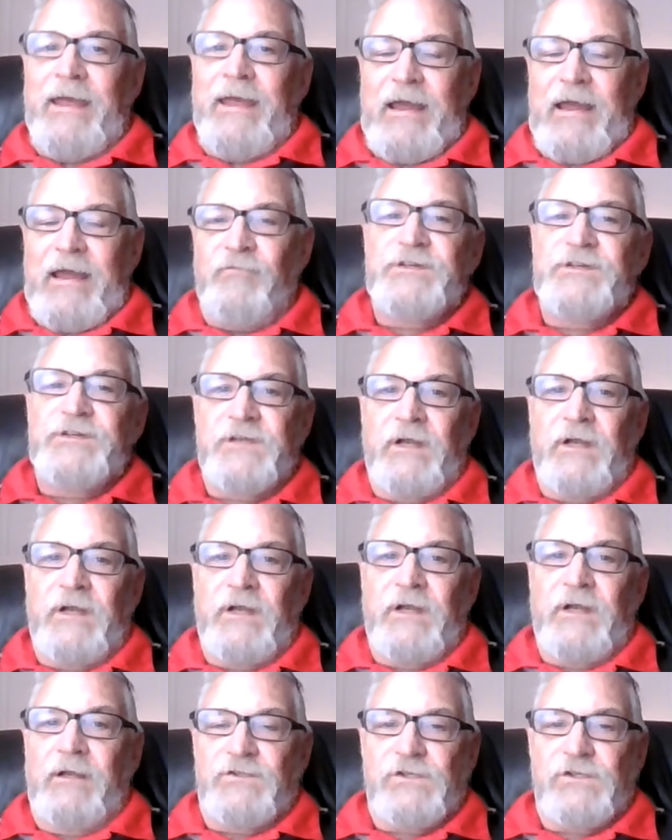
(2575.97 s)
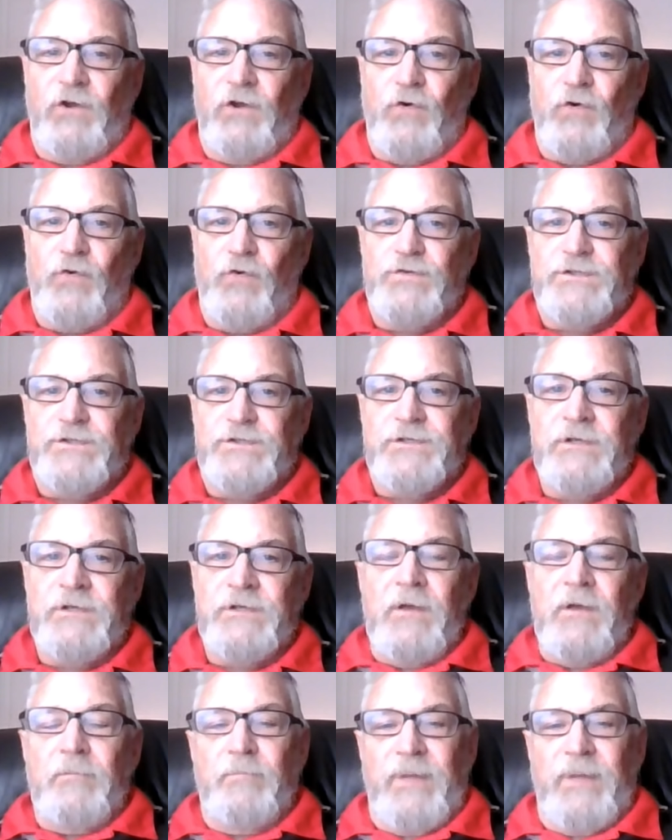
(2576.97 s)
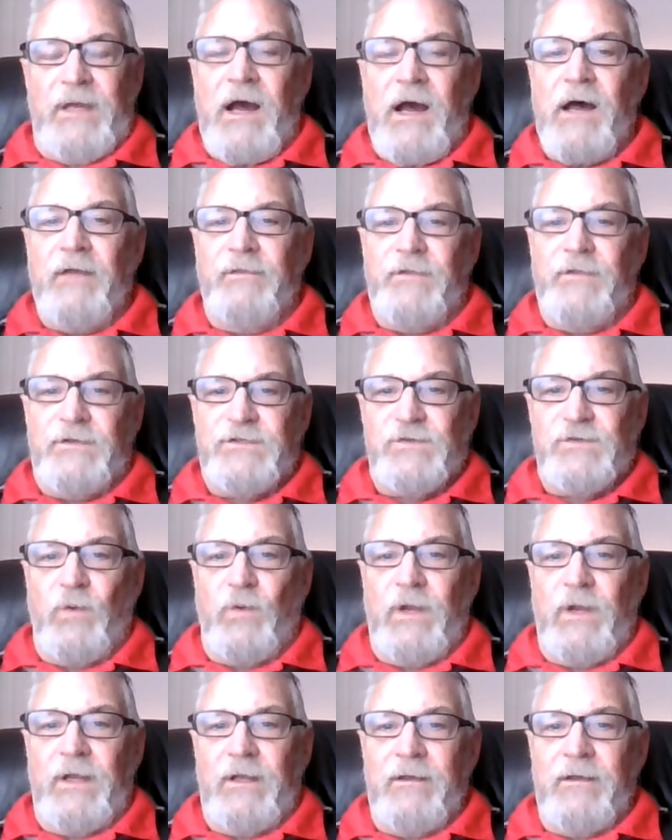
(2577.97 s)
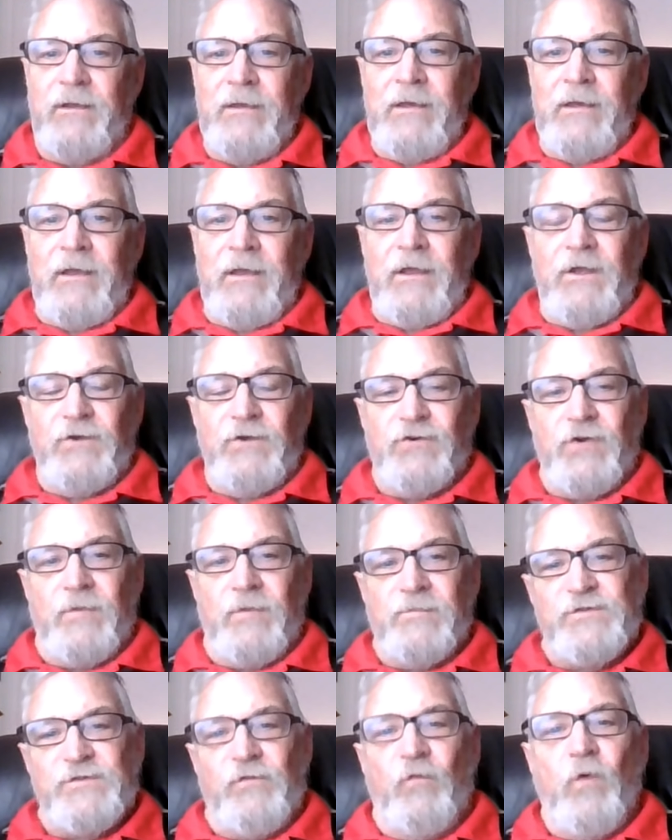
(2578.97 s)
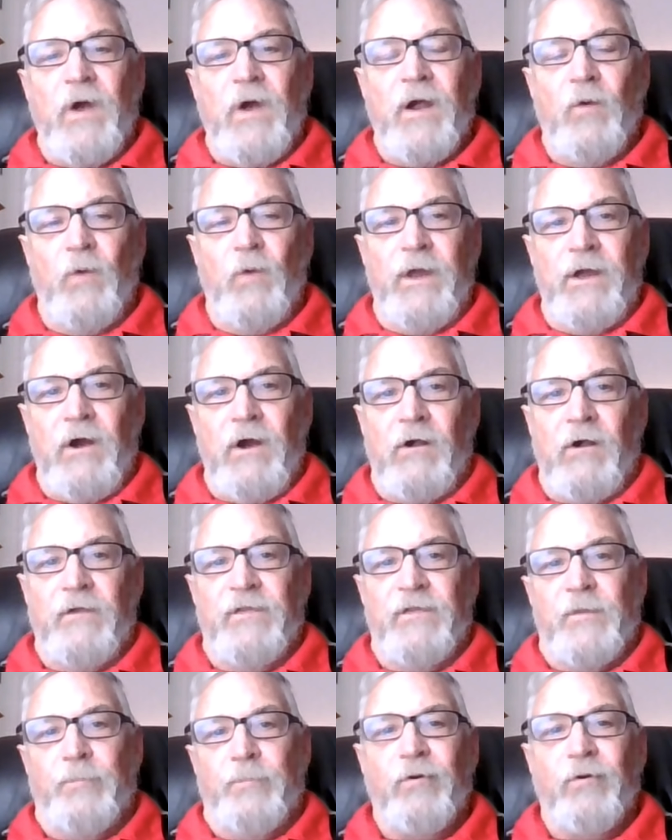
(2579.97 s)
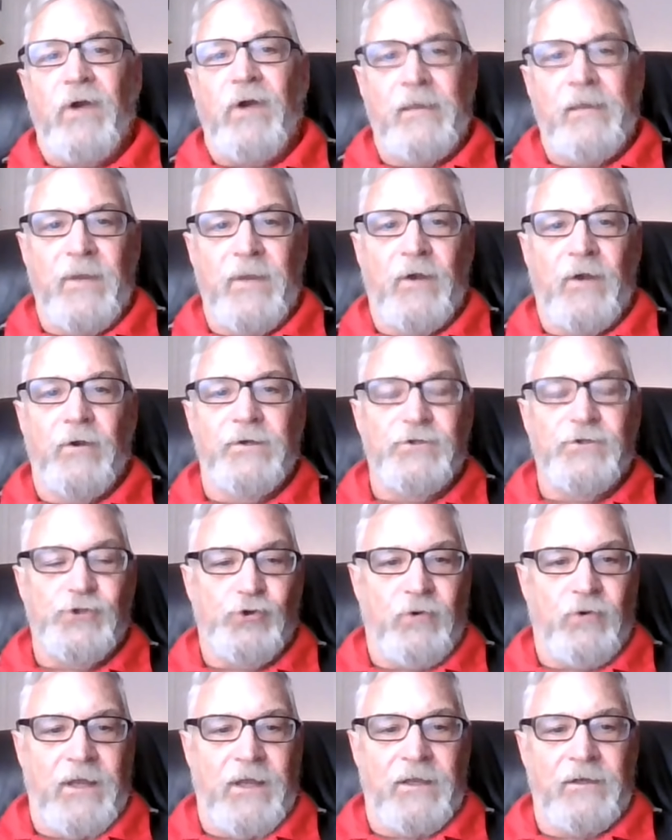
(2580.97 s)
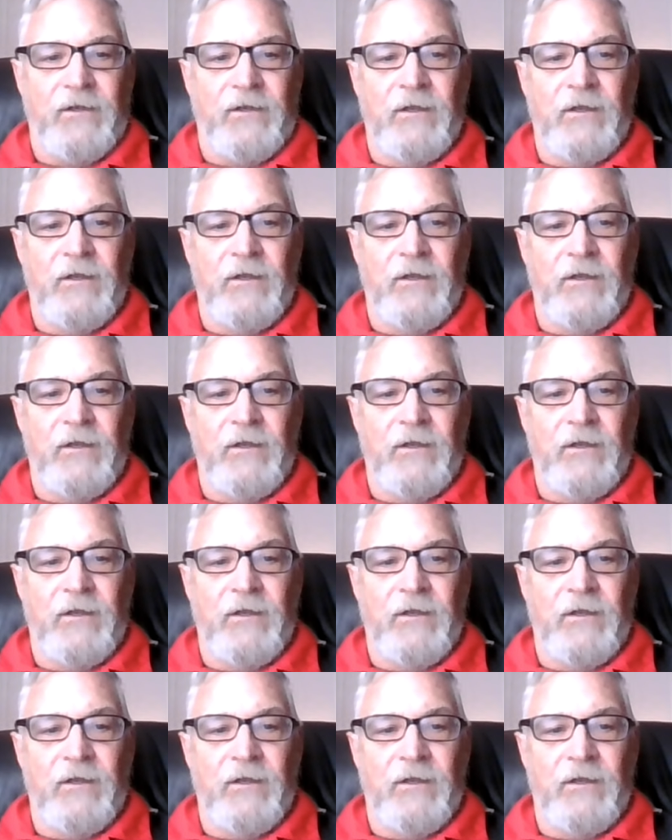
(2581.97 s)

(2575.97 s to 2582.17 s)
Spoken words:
and every Sunday's close beyond this week in terms of where we are on the primary trend